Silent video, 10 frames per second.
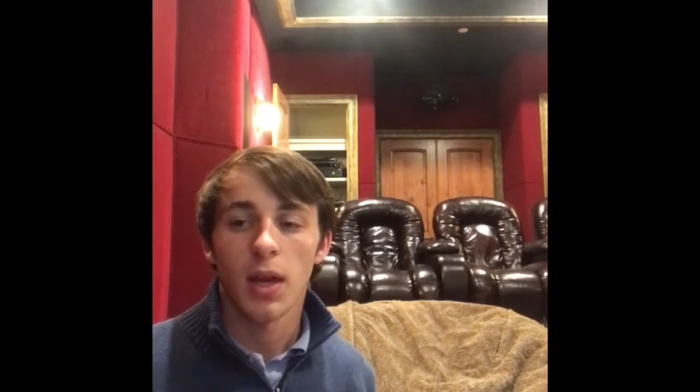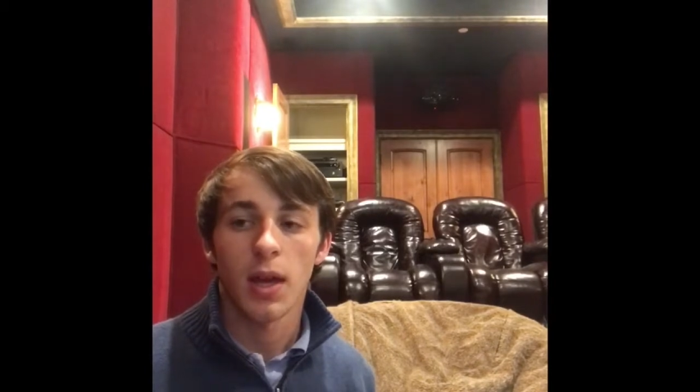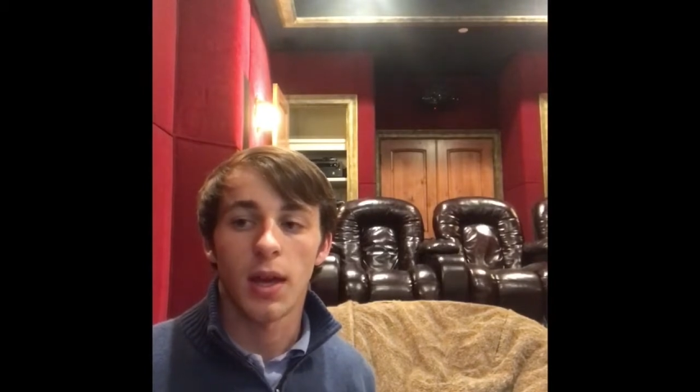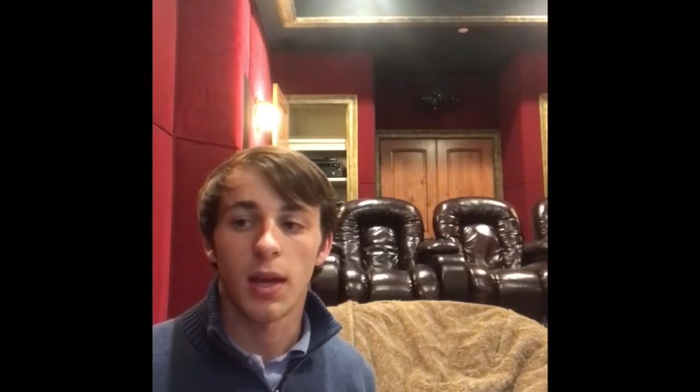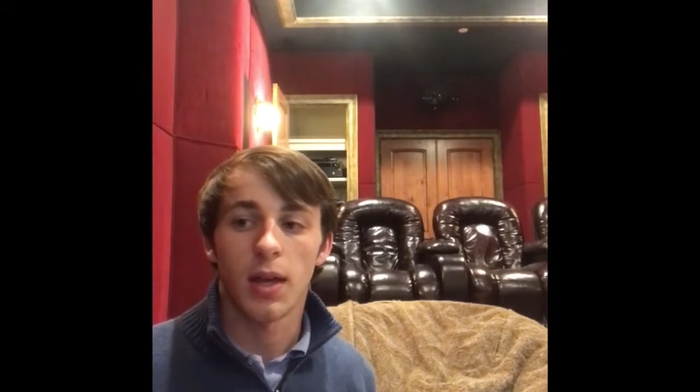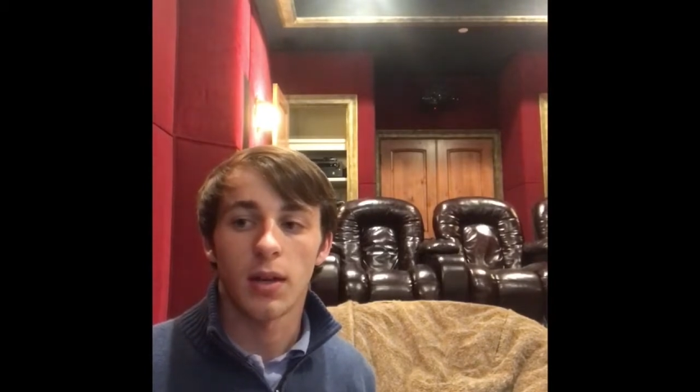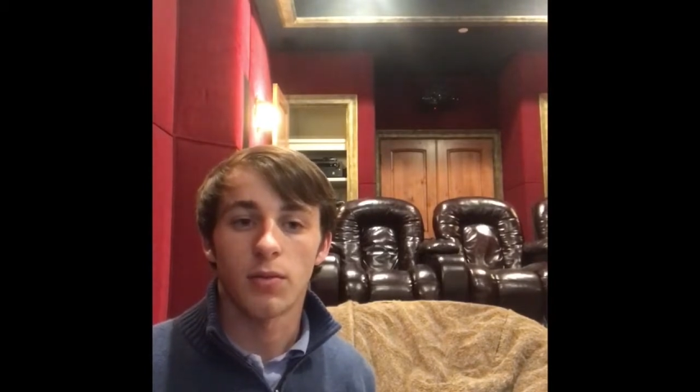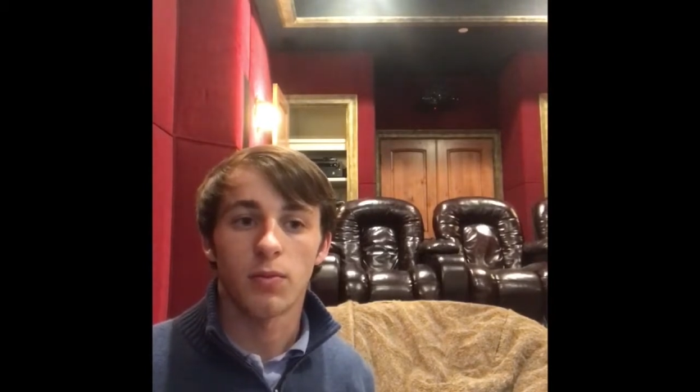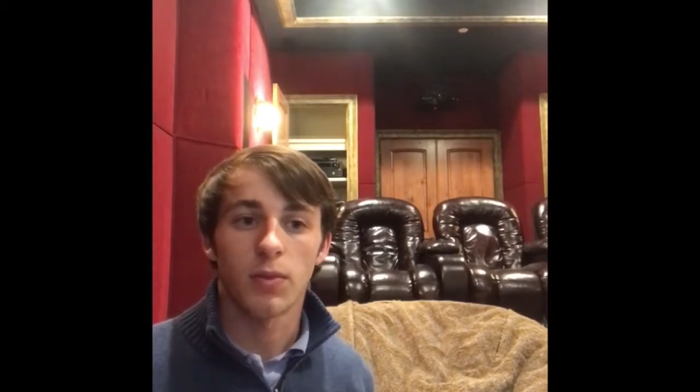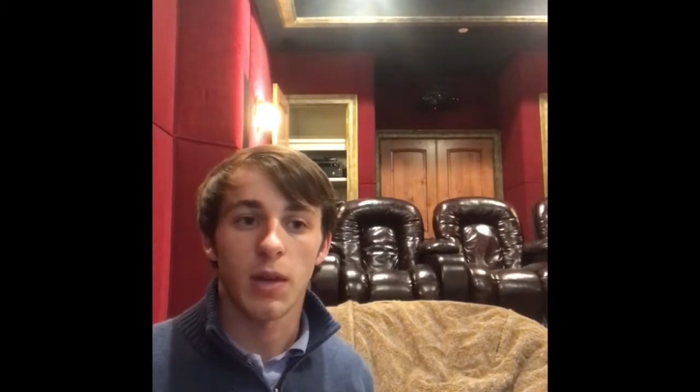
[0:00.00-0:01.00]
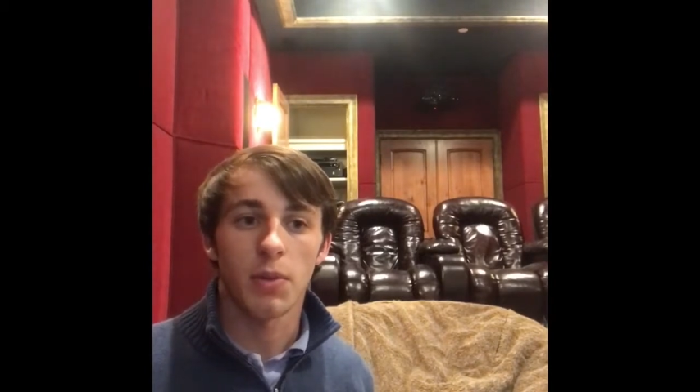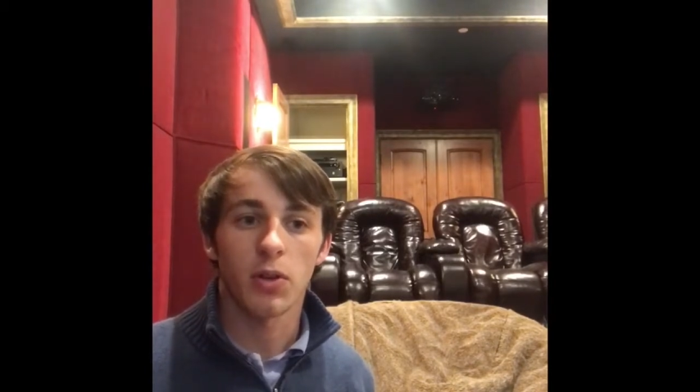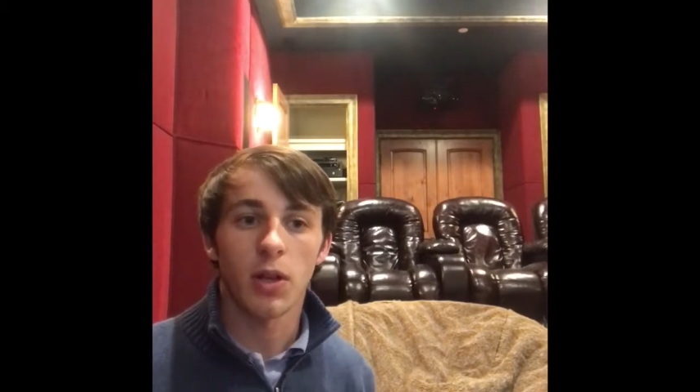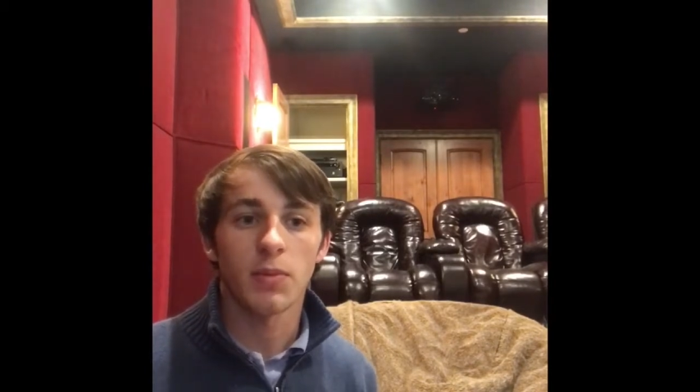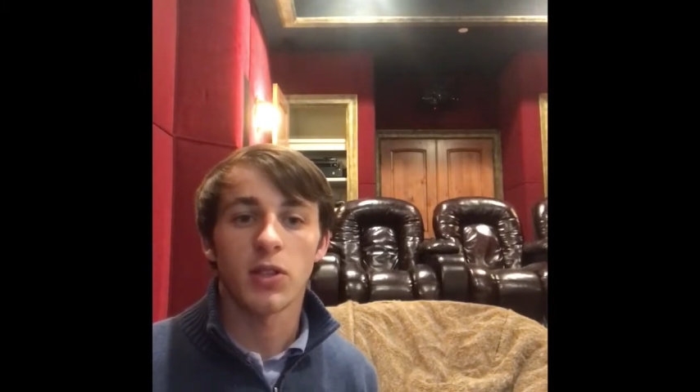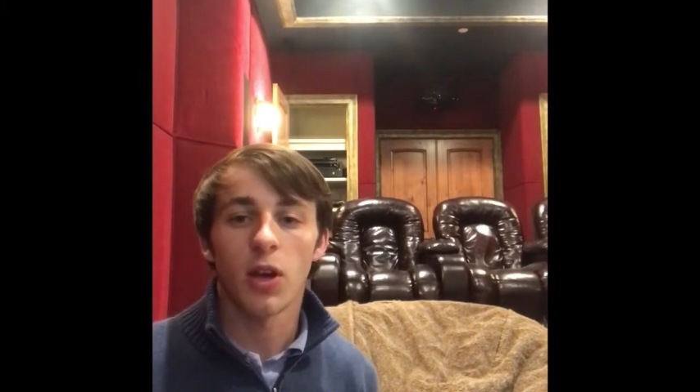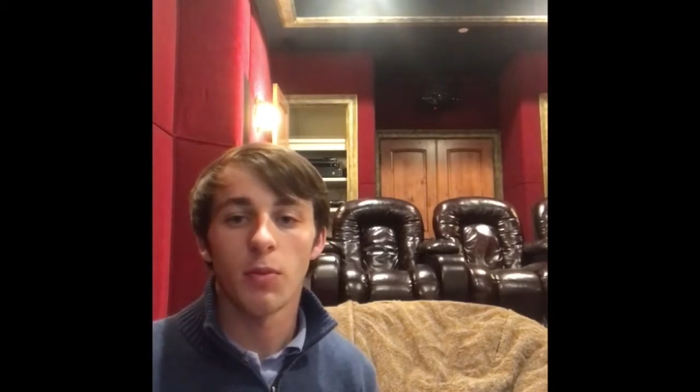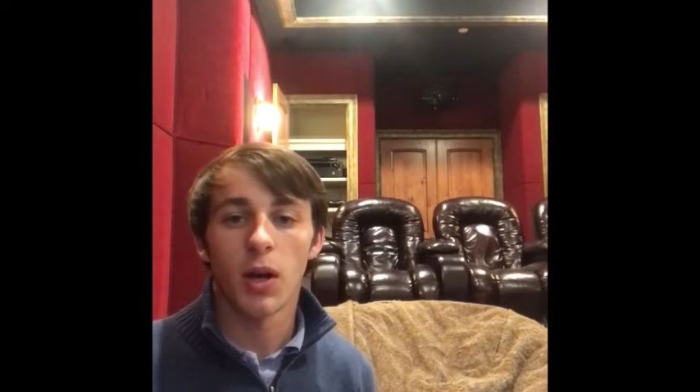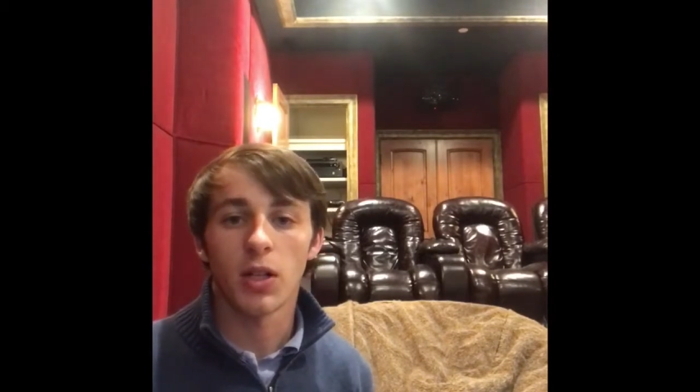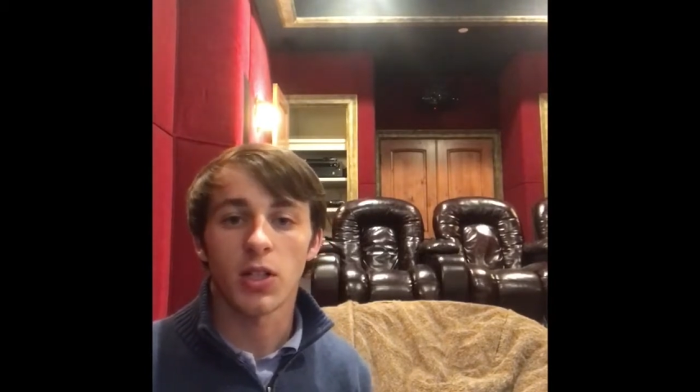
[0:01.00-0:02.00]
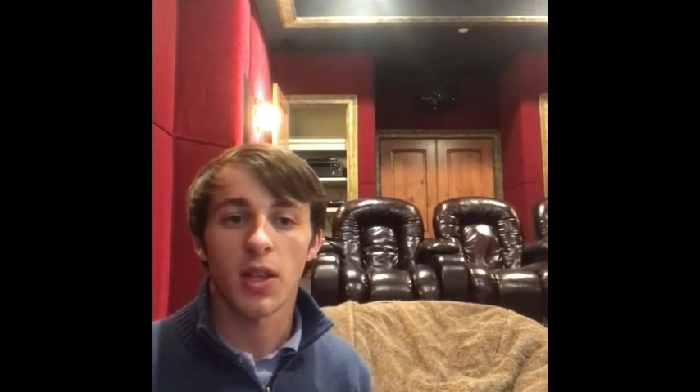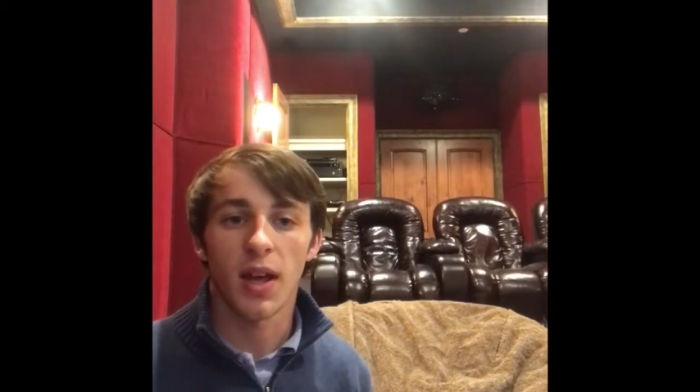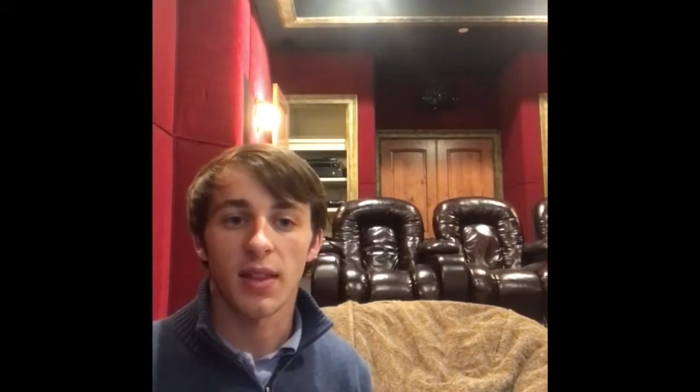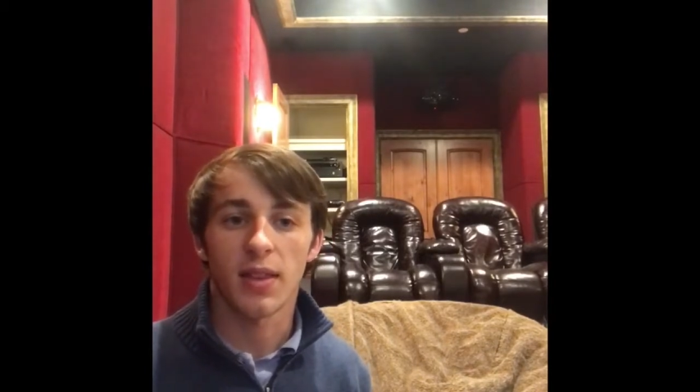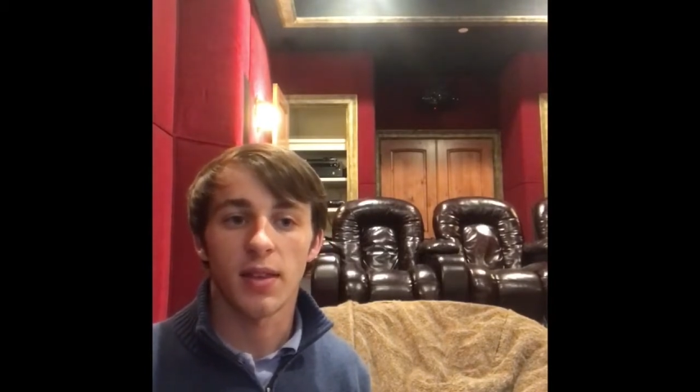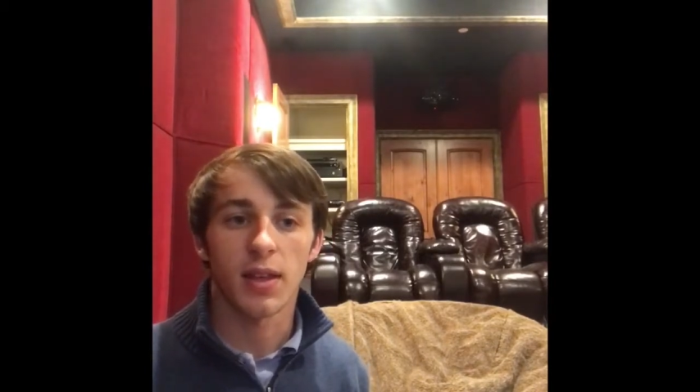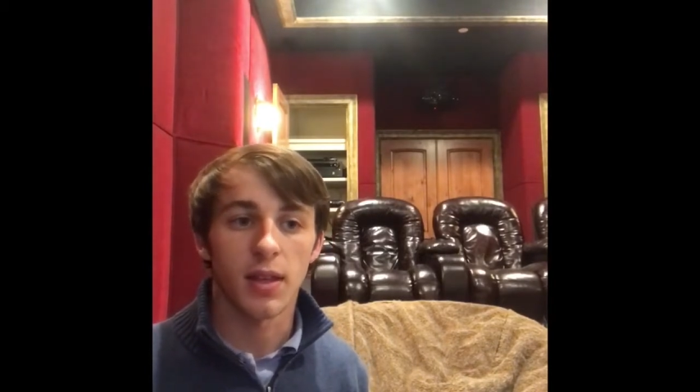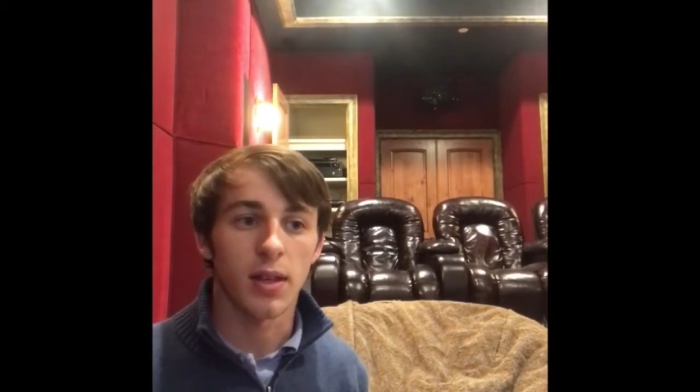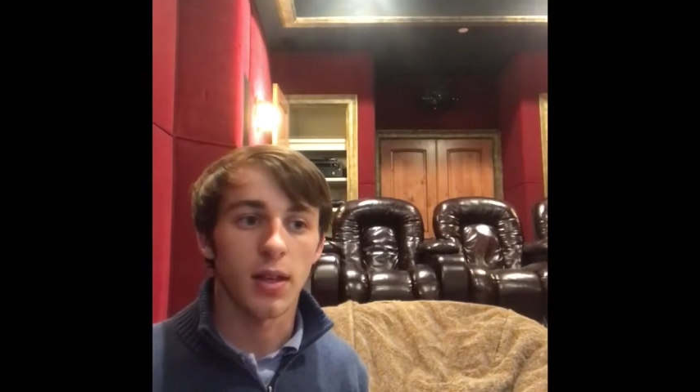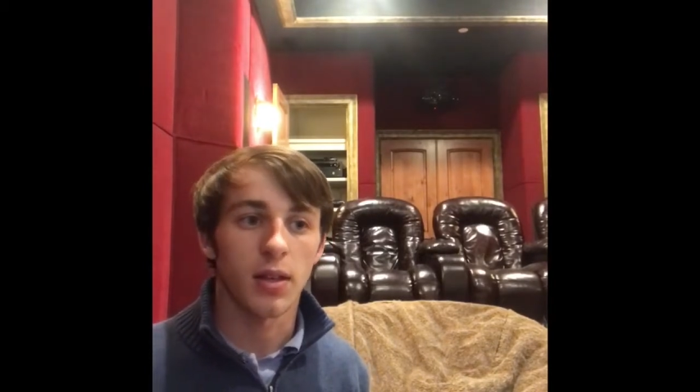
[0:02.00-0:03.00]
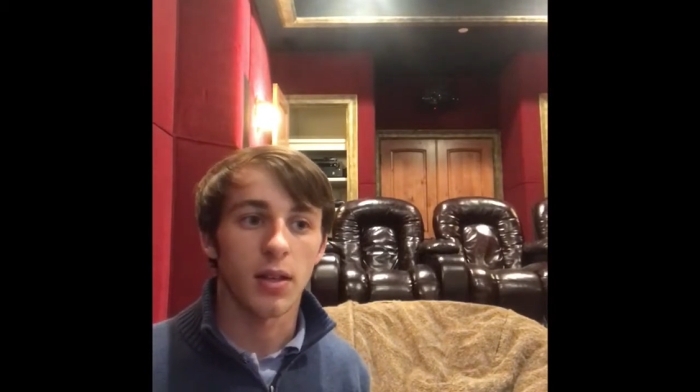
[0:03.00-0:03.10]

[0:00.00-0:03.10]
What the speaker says: and they build up so much that the